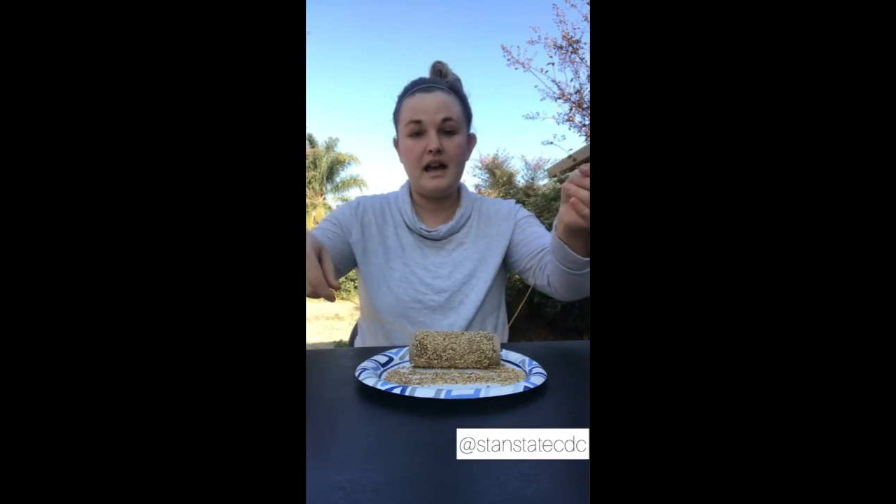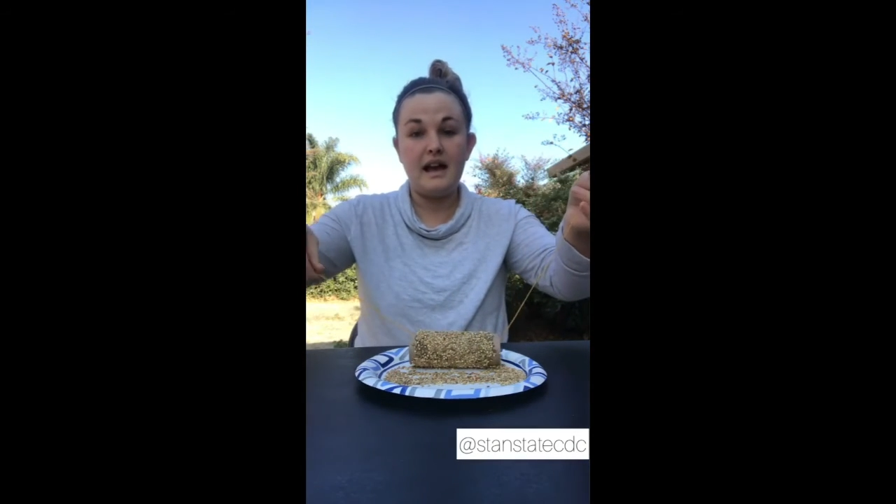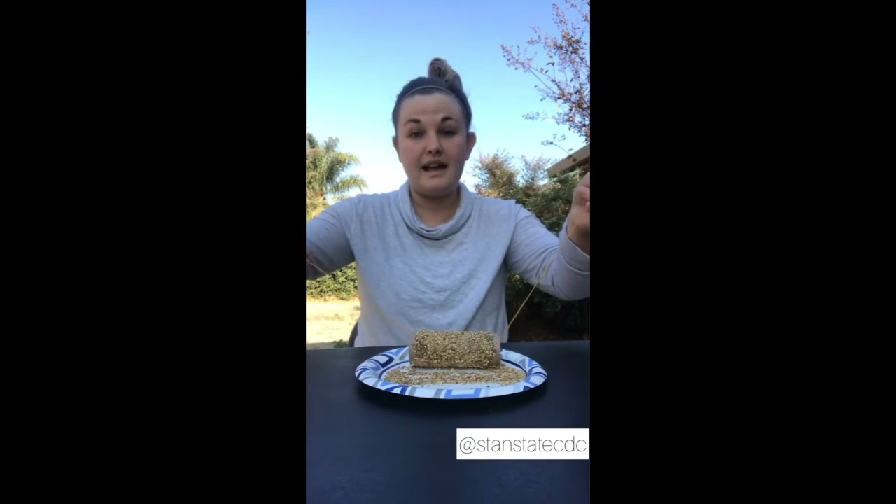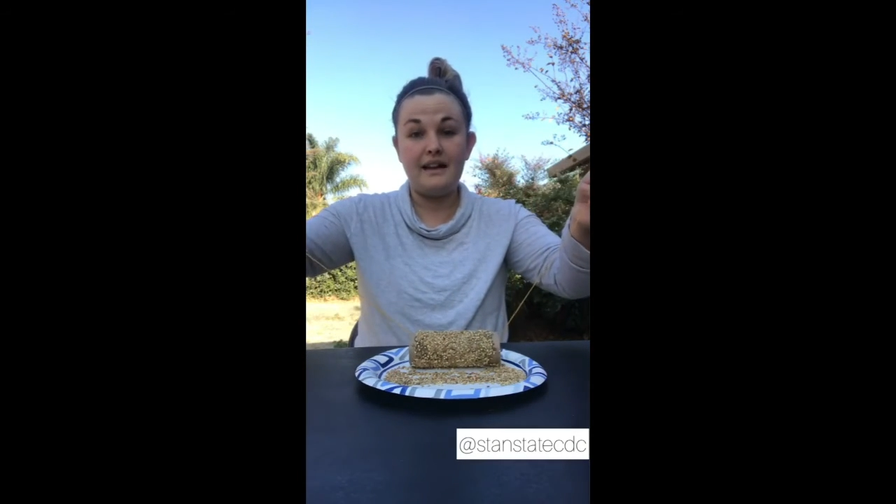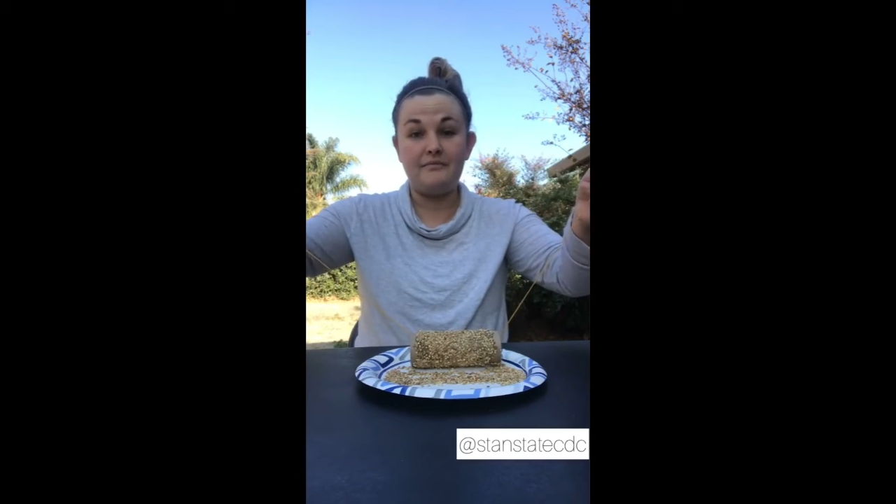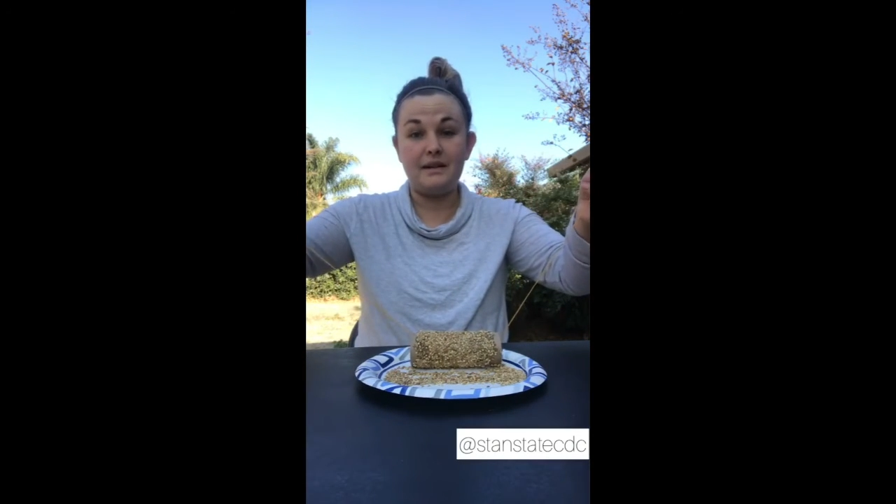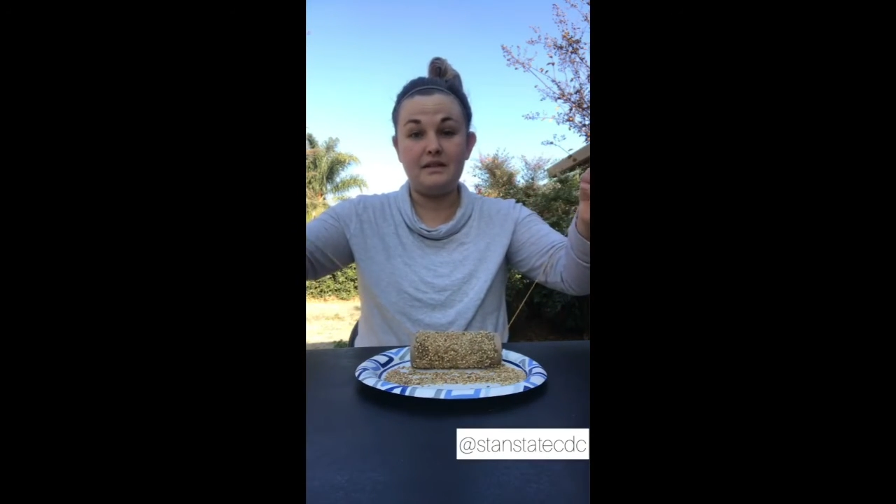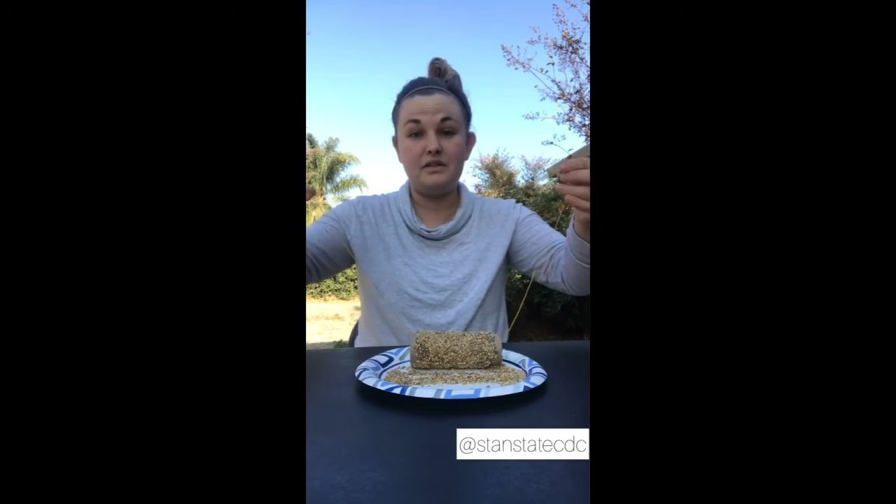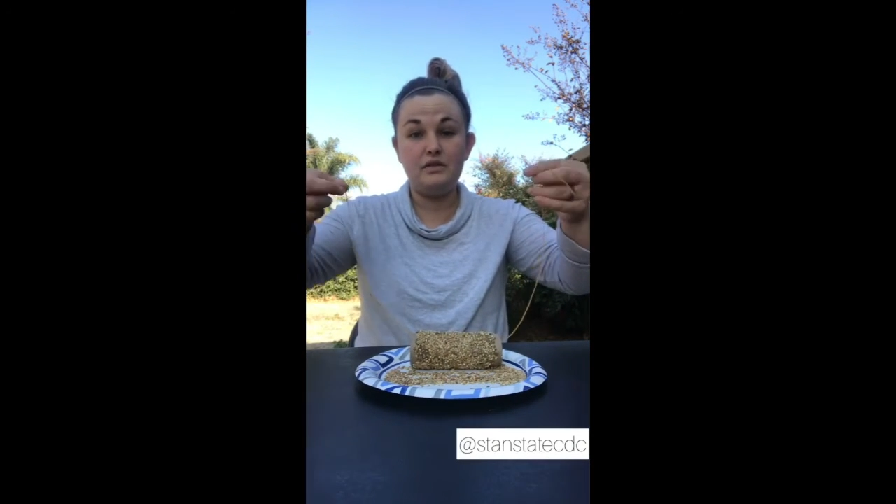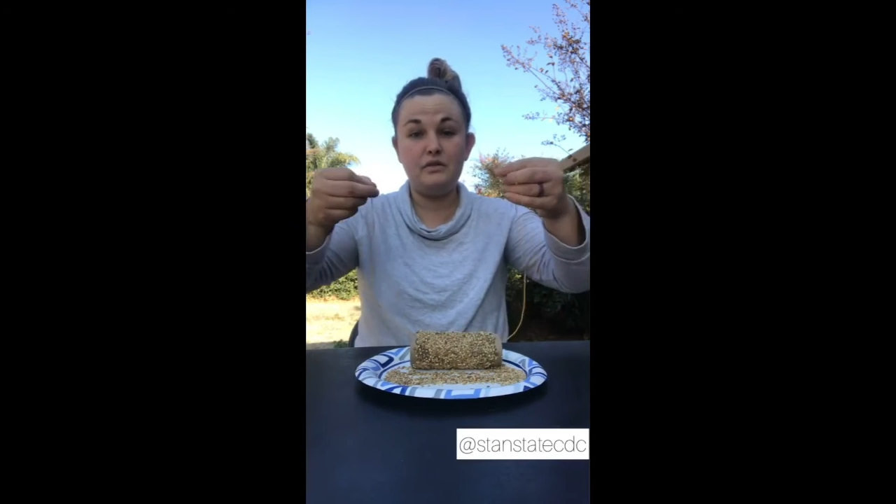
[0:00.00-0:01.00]
I have my
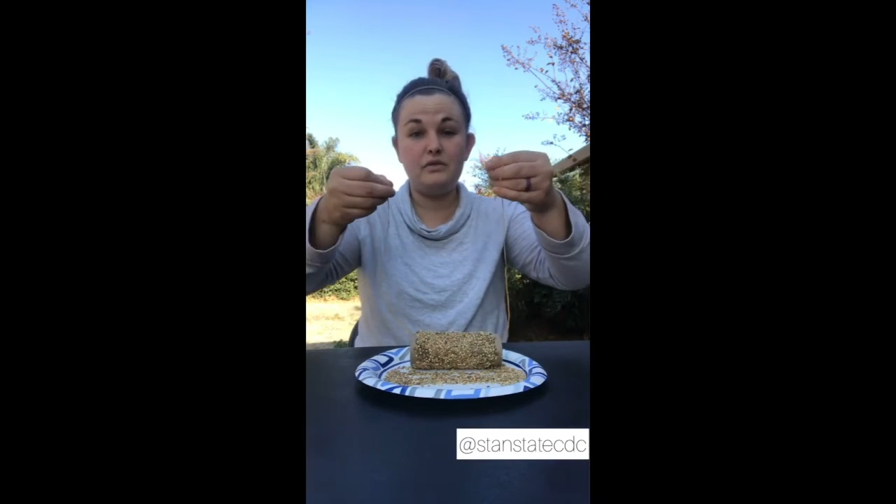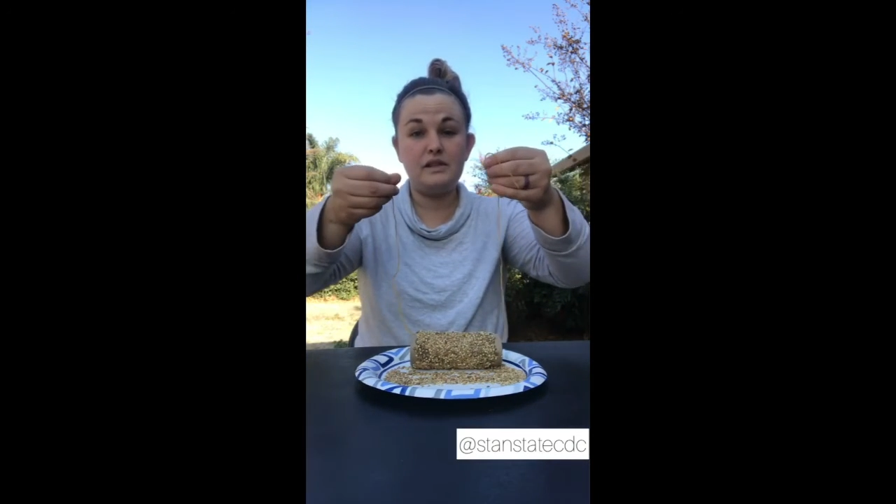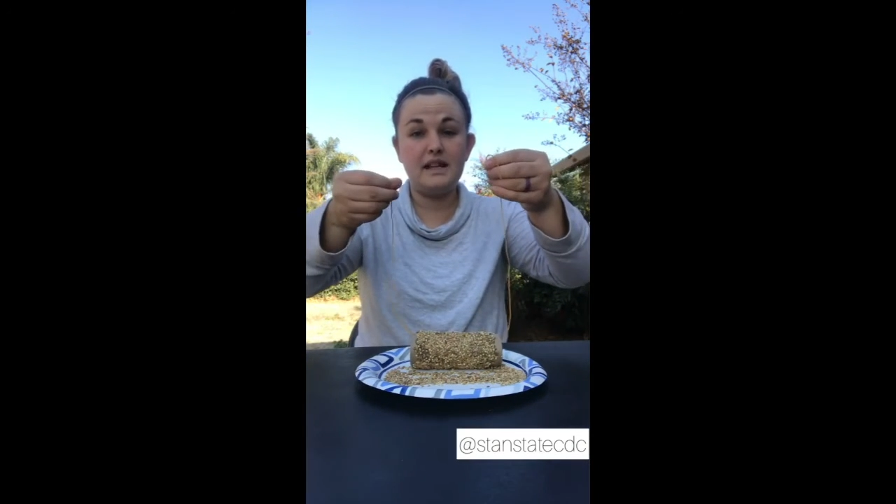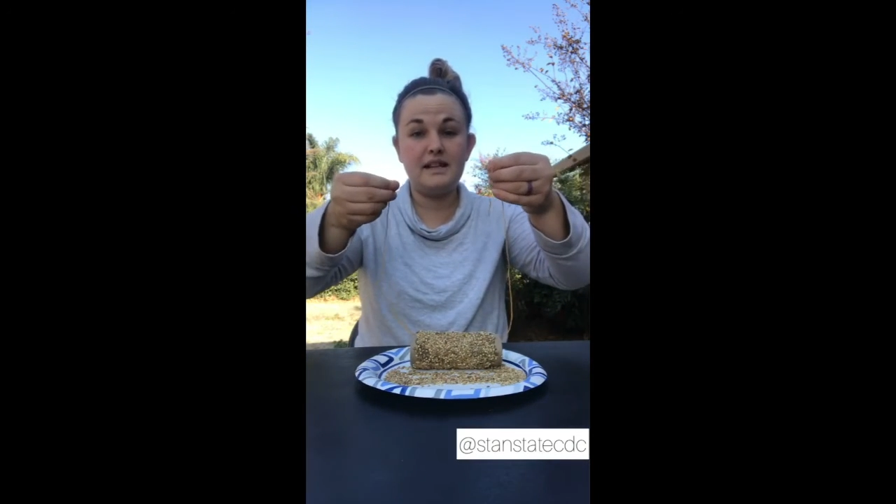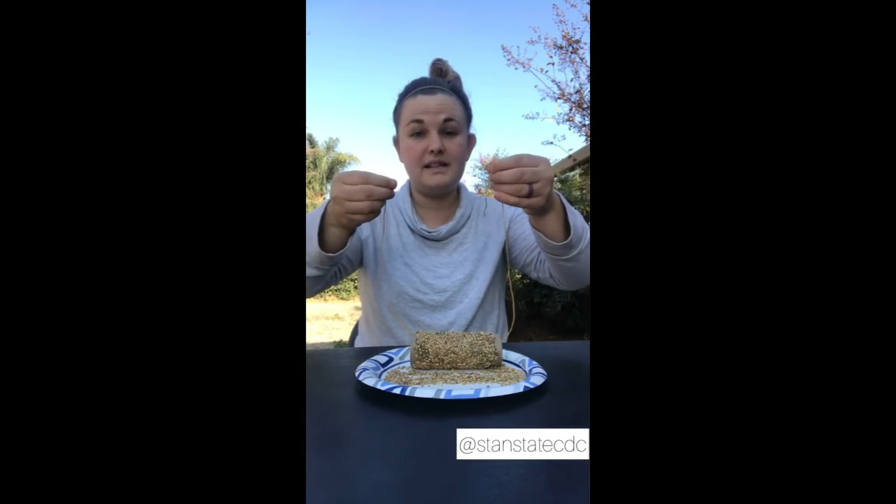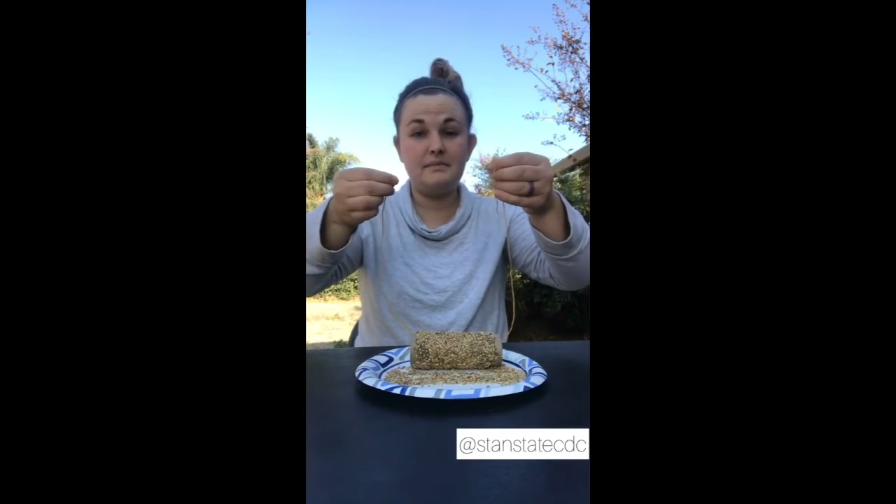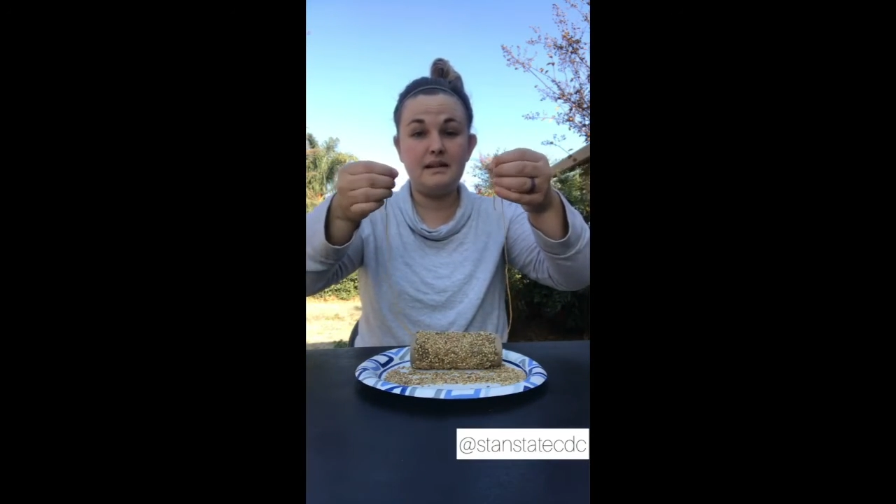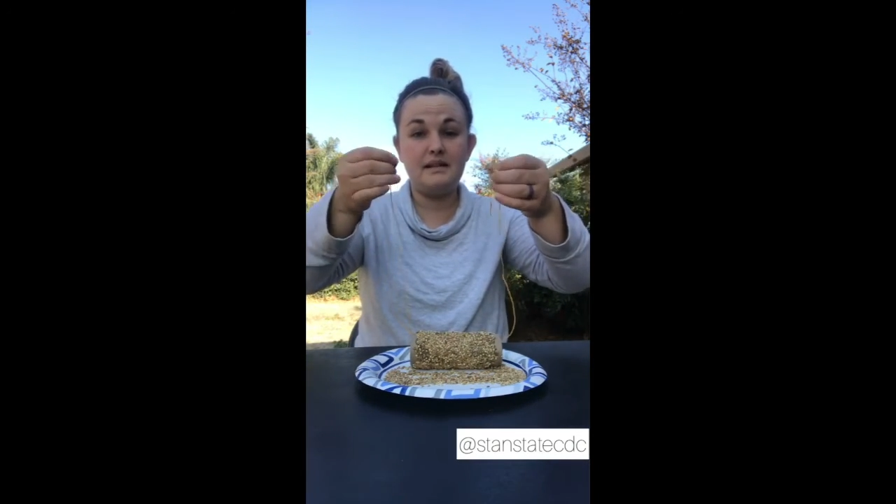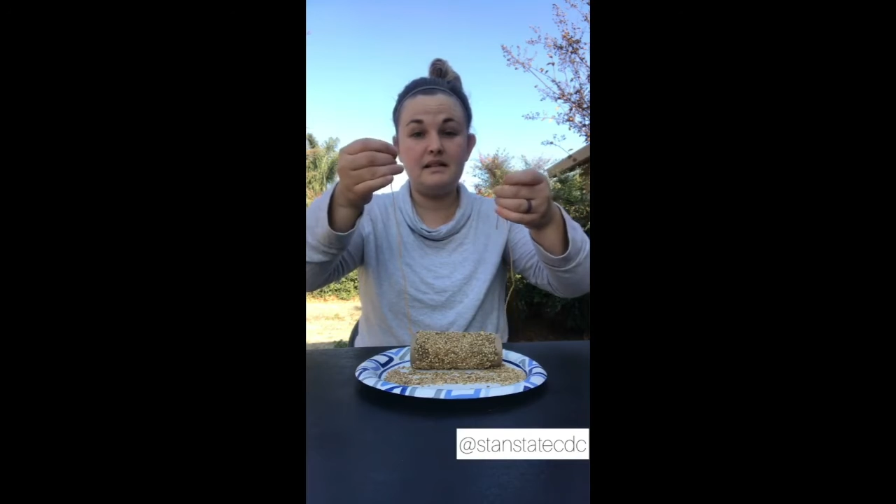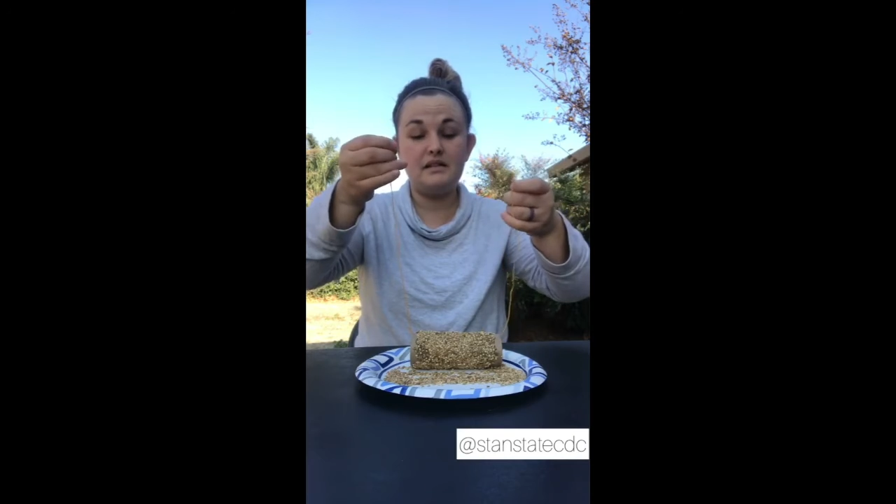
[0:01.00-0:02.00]
two sides of my